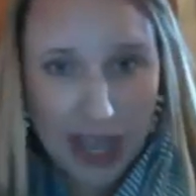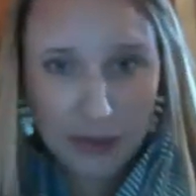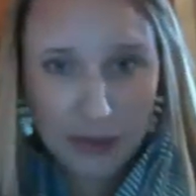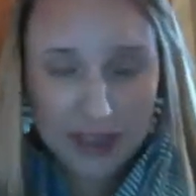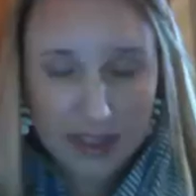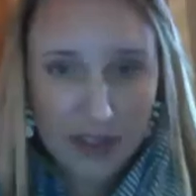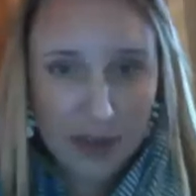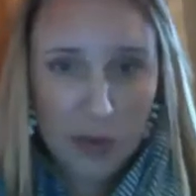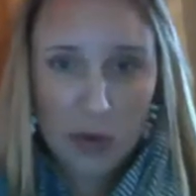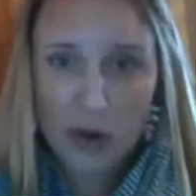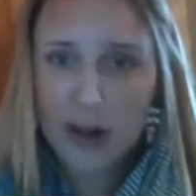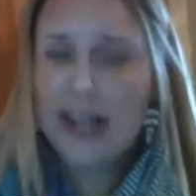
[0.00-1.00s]
I was on the
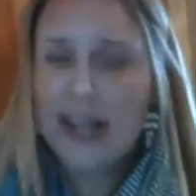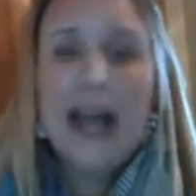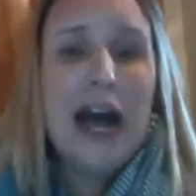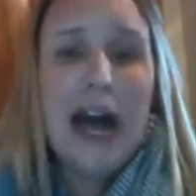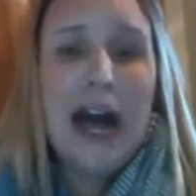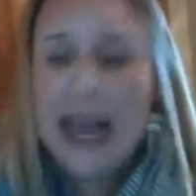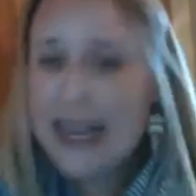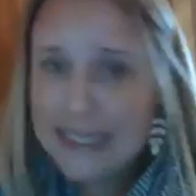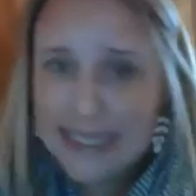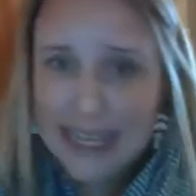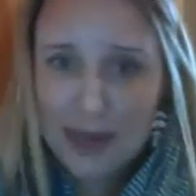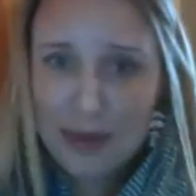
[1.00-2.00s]
board. I
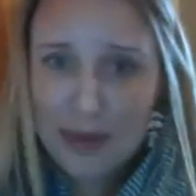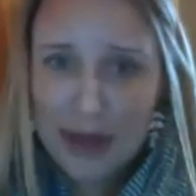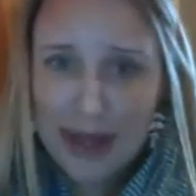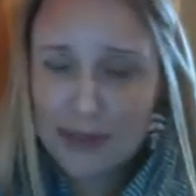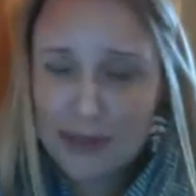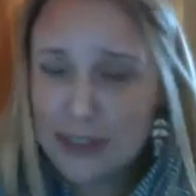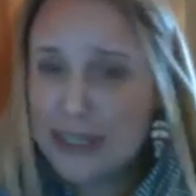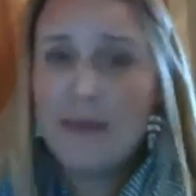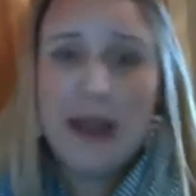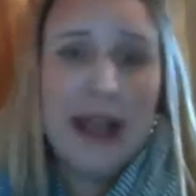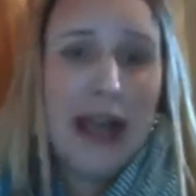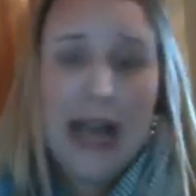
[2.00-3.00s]
didn't take up a lot of her
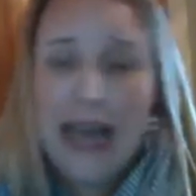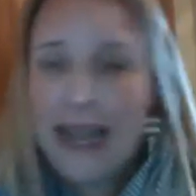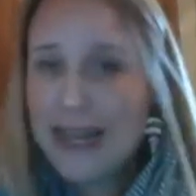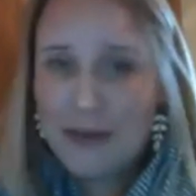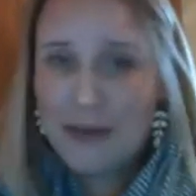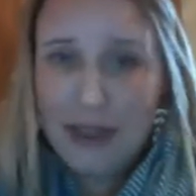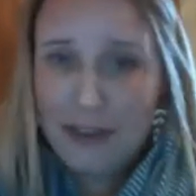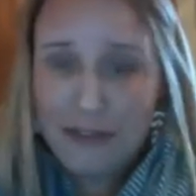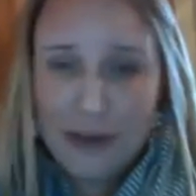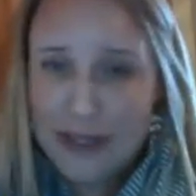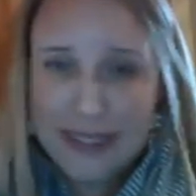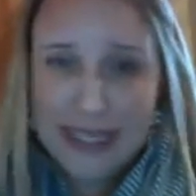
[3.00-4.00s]
time. I didn't really
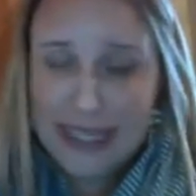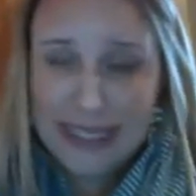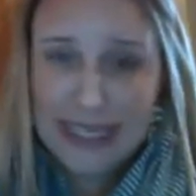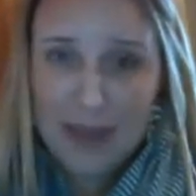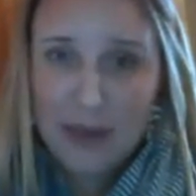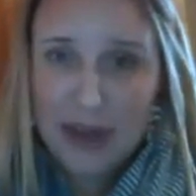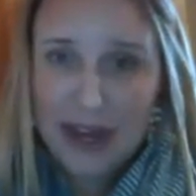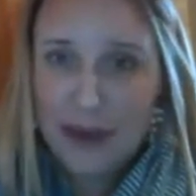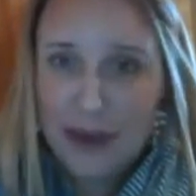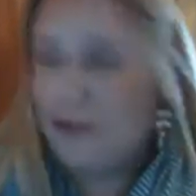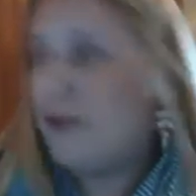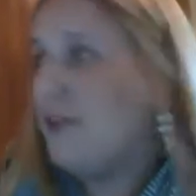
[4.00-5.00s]
focus any time on
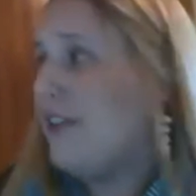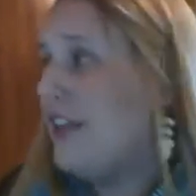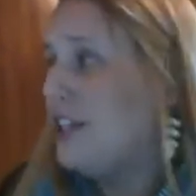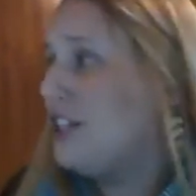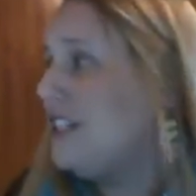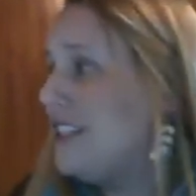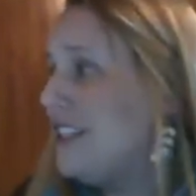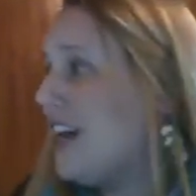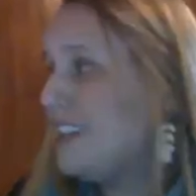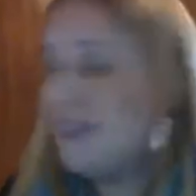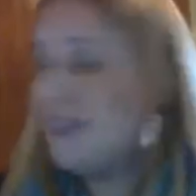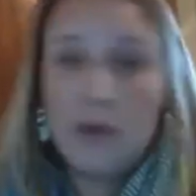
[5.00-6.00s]
networking with her. She's
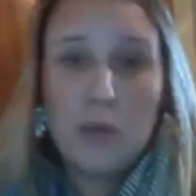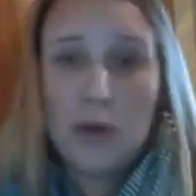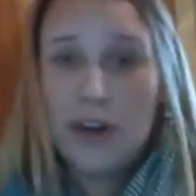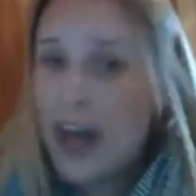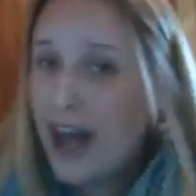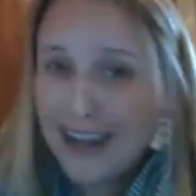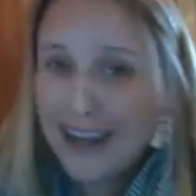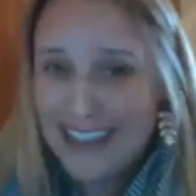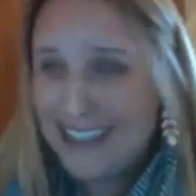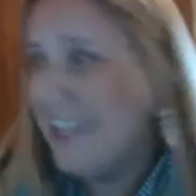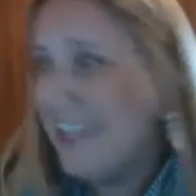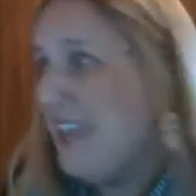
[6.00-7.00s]
not someone, we're not at
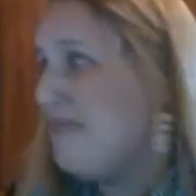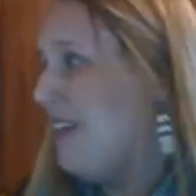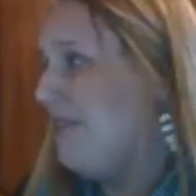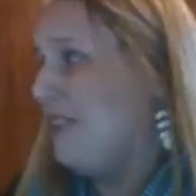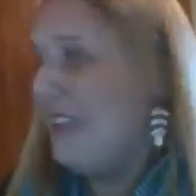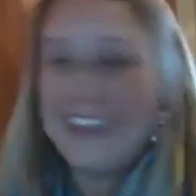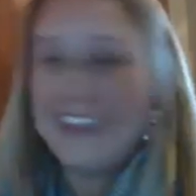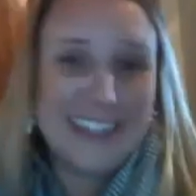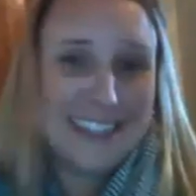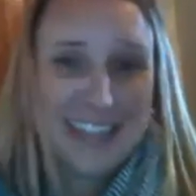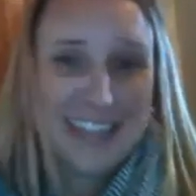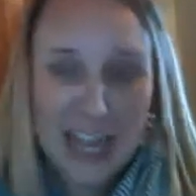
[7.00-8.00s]
the same level.
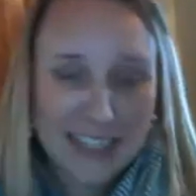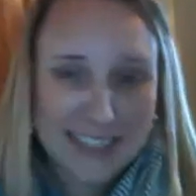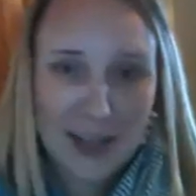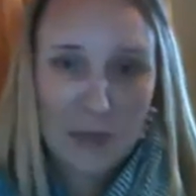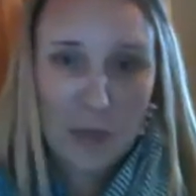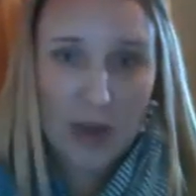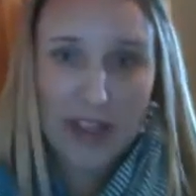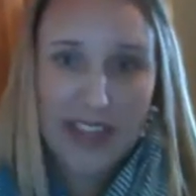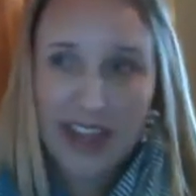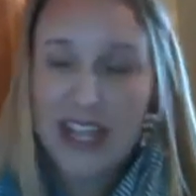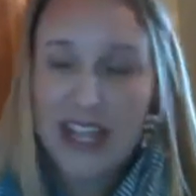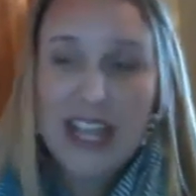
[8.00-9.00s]
That's not someone
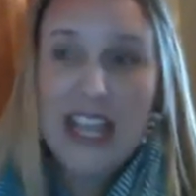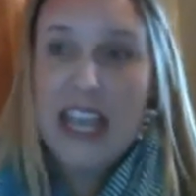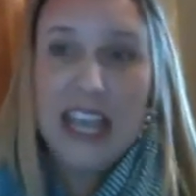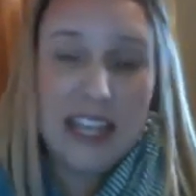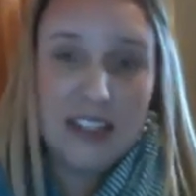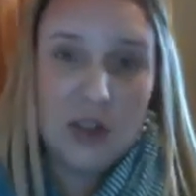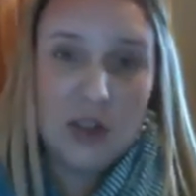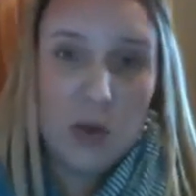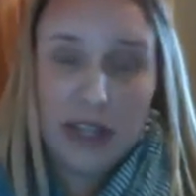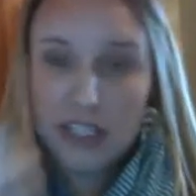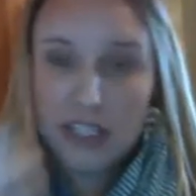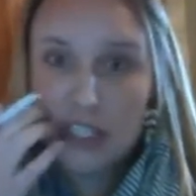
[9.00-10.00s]
that is
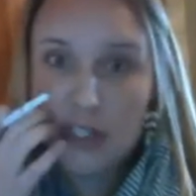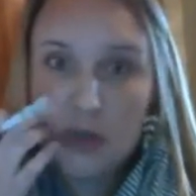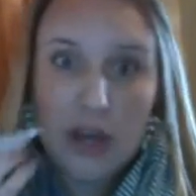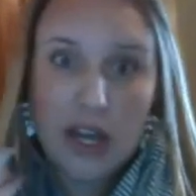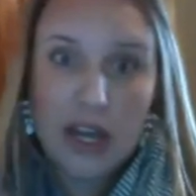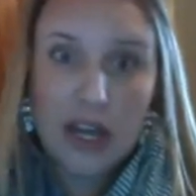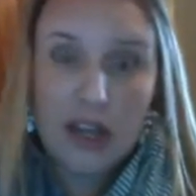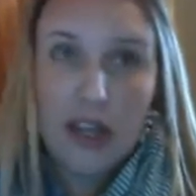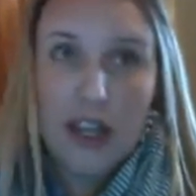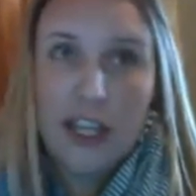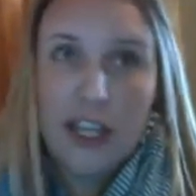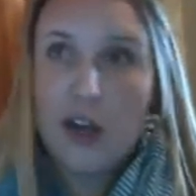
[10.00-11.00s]
going to,
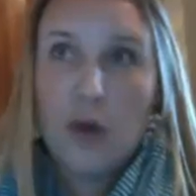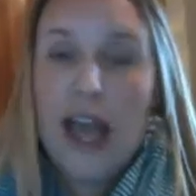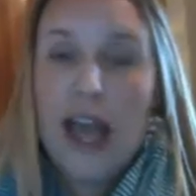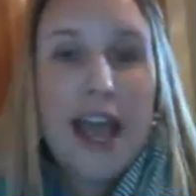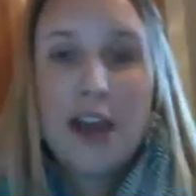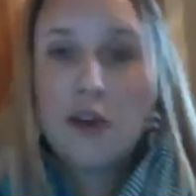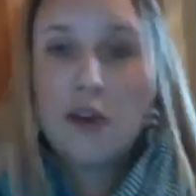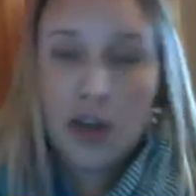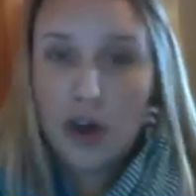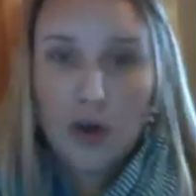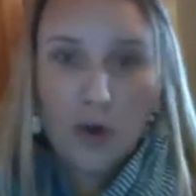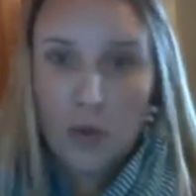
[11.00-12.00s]
I
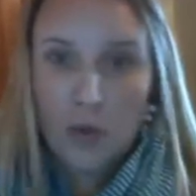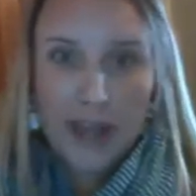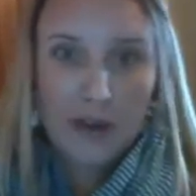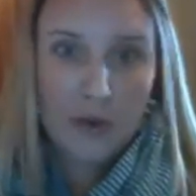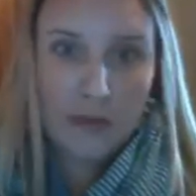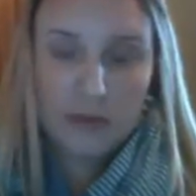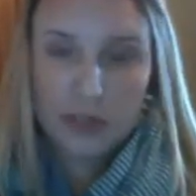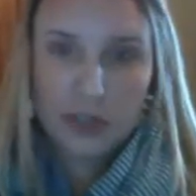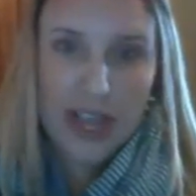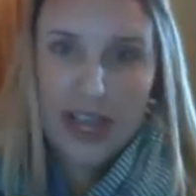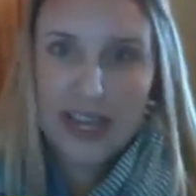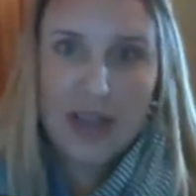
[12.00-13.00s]
don't
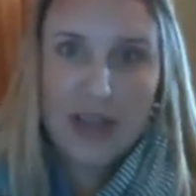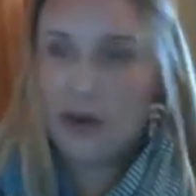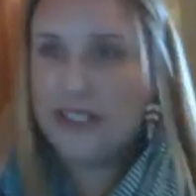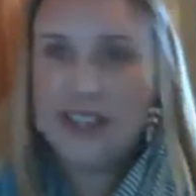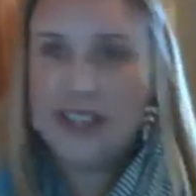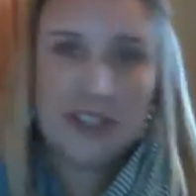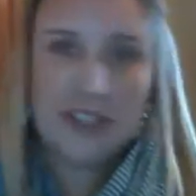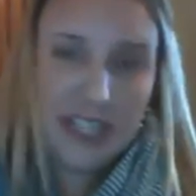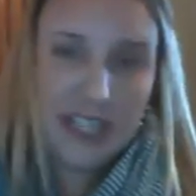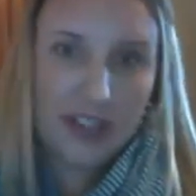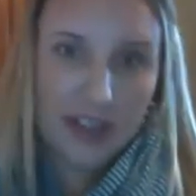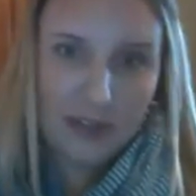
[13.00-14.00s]
try to network
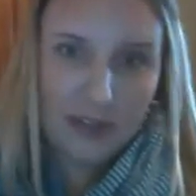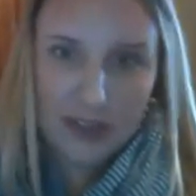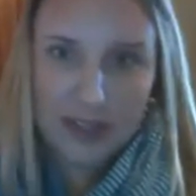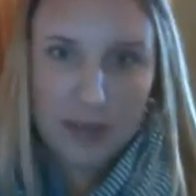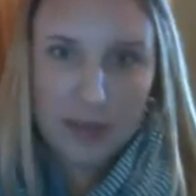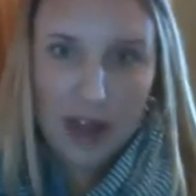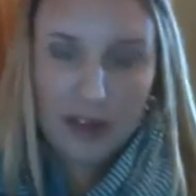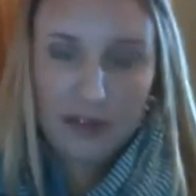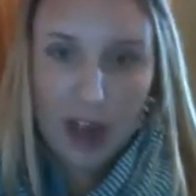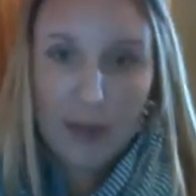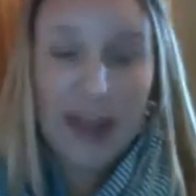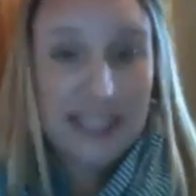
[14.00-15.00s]
17 levels above.
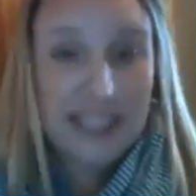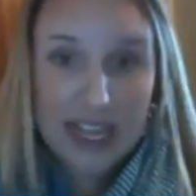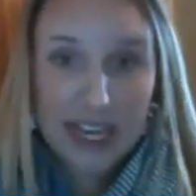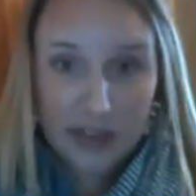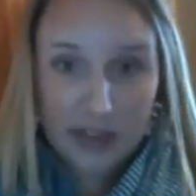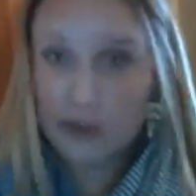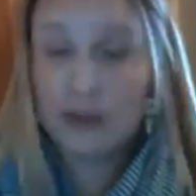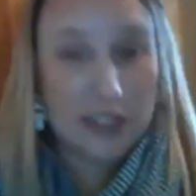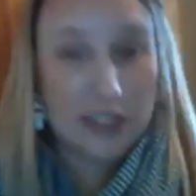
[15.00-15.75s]
I did.